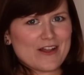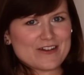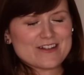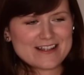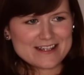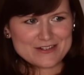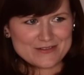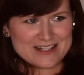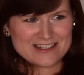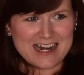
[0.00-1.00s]
They're not like sort
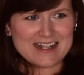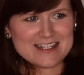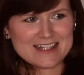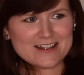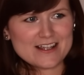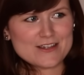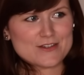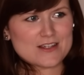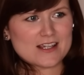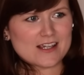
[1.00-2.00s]
of static like you
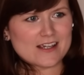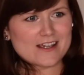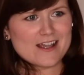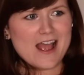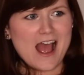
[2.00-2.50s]
see here.